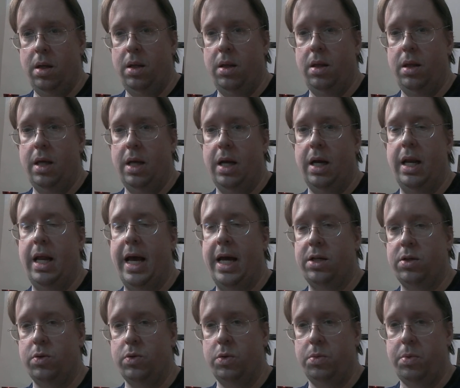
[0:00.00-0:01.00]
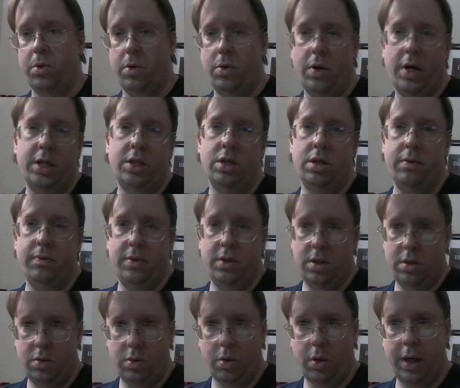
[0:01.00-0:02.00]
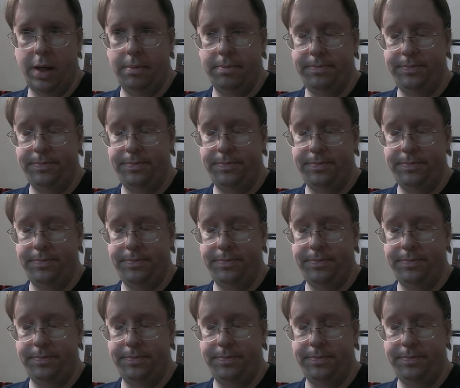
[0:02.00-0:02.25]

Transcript: than a natural progression of the story.